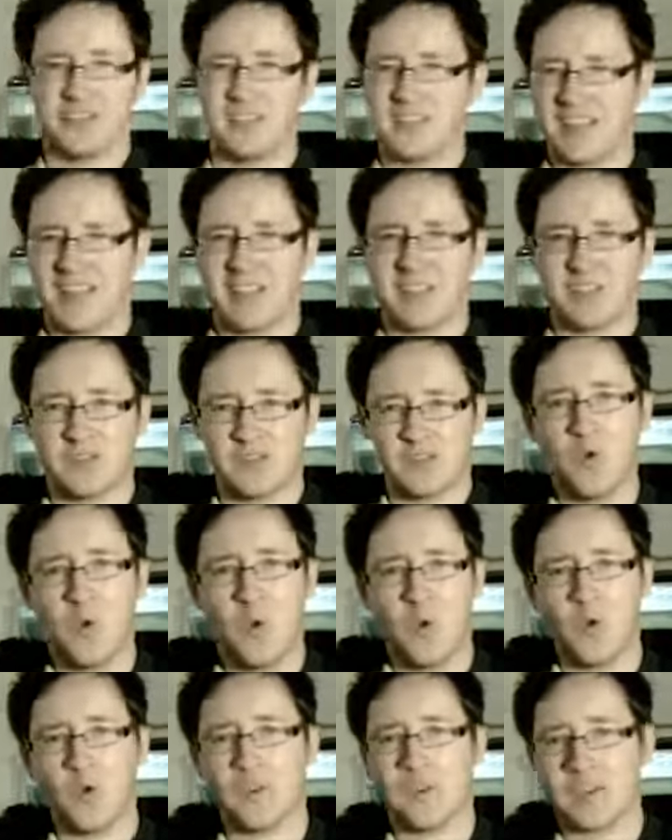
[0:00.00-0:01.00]
It's it's
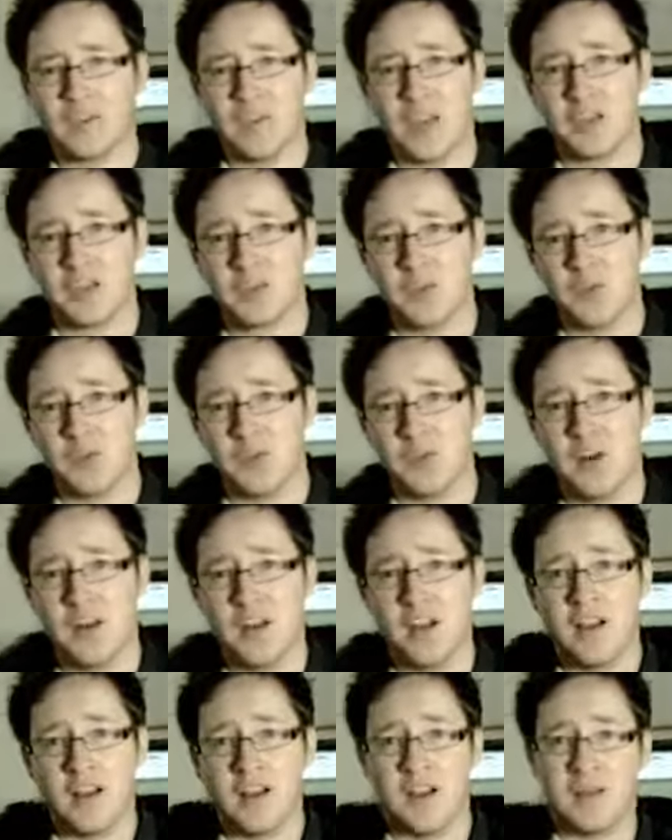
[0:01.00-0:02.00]
totally retro,
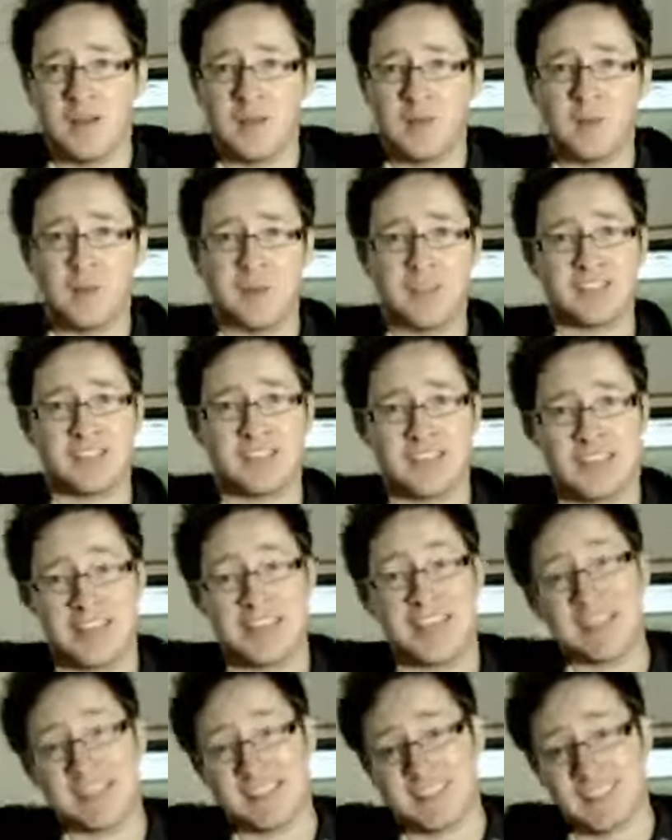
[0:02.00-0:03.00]
uh, but it's
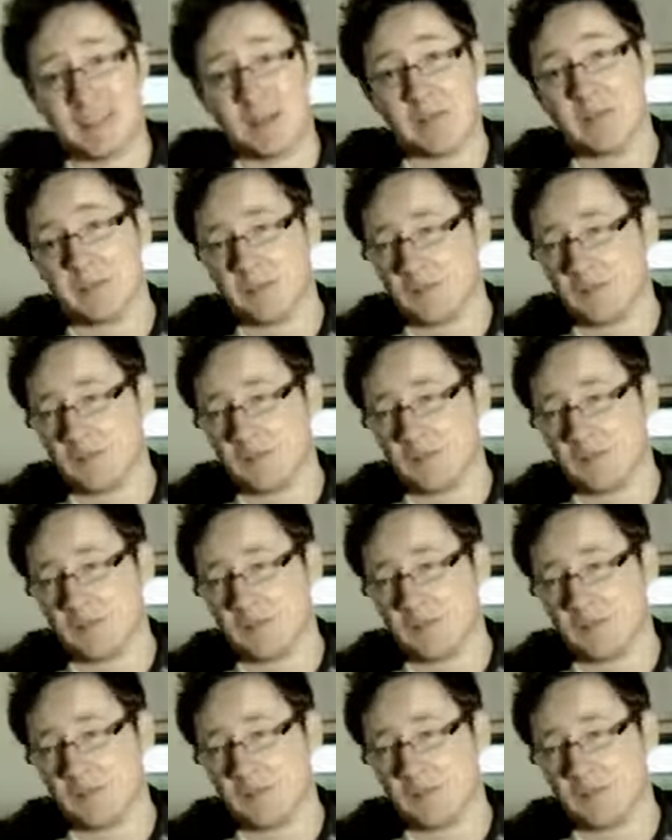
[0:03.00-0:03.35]
like a cinema.